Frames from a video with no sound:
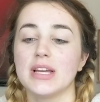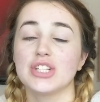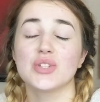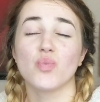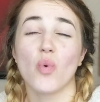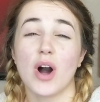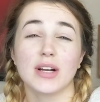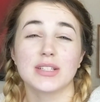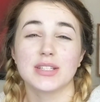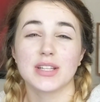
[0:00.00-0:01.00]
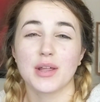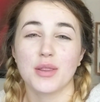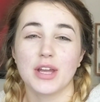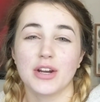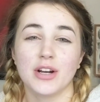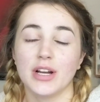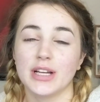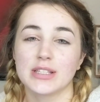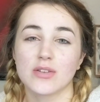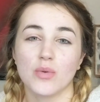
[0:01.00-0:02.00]
He just walked to the theater.
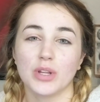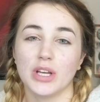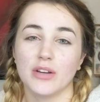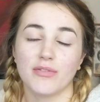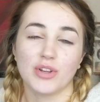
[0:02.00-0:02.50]
It's only a